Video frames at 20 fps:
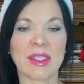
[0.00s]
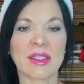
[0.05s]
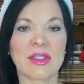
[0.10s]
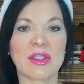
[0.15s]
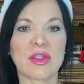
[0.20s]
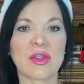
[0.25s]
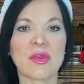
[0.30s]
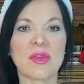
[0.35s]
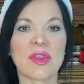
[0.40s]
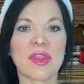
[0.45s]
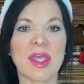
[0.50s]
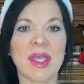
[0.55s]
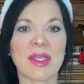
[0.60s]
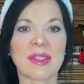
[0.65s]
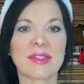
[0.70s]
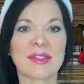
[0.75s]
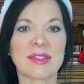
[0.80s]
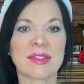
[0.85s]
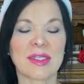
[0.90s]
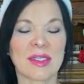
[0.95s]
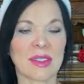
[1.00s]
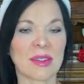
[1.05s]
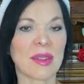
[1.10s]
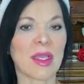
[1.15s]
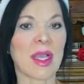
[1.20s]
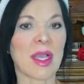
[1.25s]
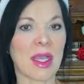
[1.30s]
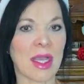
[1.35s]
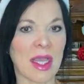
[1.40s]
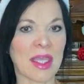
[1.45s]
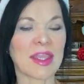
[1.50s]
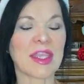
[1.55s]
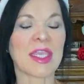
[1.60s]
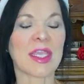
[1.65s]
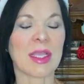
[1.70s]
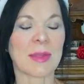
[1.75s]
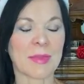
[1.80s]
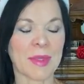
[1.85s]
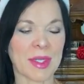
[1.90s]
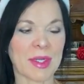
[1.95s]
2000, I
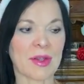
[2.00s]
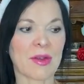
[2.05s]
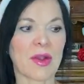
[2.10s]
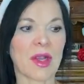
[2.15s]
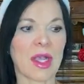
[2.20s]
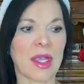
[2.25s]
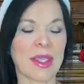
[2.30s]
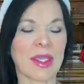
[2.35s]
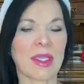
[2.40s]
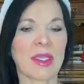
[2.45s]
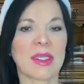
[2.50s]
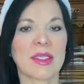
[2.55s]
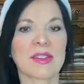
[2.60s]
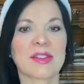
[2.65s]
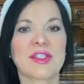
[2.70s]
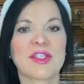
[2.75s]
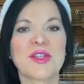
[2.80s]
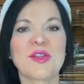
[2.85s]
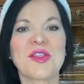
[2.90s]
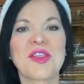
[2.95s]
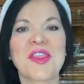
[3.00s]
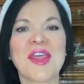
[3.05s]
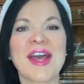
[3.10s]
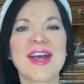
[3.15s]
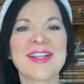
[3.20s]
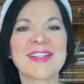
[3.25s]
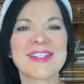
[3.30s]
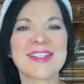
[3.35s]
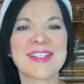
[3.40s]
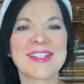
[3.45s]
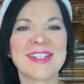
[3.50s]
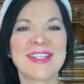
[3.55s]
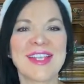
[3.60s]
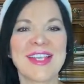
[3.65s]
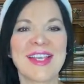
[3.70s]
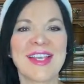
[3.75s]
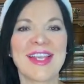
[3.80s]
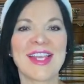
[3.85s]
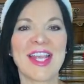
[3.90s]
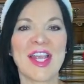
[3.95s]
think I'm gonna cry. In
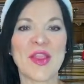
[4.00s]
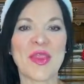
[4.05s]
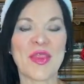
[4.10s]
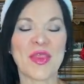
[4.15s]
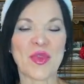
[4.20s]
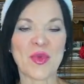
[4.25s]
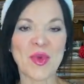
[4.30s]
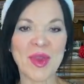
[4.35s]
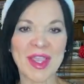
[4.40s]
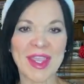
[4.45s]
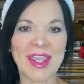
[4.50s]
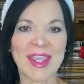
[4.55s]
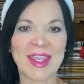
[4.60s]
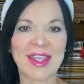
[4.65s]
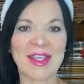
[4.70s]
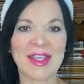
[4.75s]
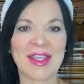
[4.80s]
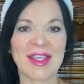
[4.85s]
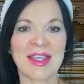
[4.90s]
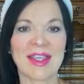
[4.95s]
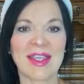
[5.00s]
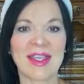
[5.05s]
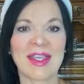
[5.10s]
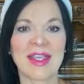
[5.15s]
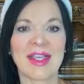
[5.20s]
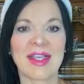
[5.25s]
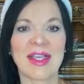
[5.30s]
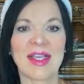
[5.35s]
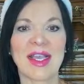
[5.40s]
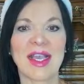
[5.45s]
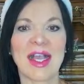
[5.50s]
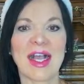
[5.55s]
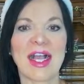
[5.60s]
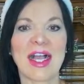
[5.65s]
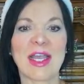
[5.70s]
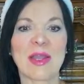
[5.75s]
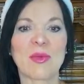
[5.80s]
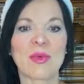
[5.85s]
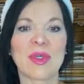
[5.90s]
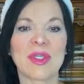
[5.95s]
2003,
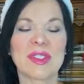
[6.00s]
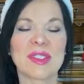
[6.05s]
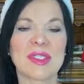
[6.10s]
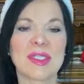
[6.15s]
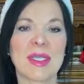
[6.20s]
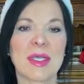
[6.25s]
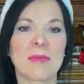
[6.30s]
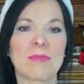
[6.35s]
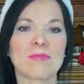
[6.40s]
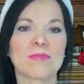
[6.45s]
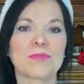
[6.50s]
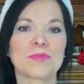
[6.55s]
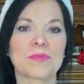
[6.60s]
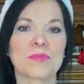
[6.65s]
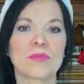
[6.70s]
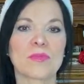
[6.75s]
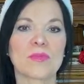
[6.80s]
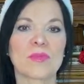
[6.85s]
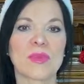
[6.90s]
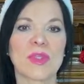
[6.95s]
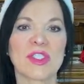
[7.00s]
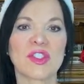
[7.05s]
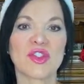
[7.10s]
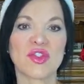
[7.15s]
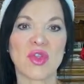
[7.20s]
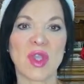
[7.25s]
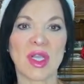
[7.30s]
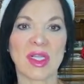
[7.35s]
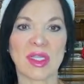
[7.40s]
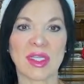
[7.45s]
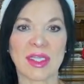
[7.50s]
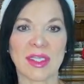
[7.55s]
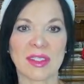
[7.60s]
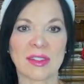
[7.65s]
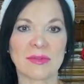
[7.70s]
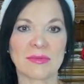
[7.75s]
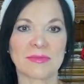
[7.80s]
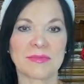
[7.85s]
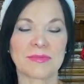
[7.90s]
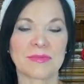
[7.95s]
I was struggling.
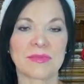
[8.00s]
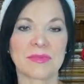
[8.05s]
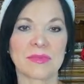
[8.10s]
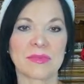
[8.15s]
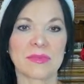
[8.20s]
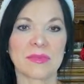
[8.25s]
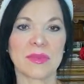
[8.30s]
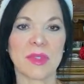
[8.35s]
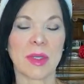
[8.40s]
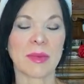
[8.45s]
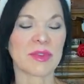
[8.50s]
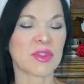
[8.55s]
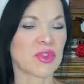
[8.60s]
I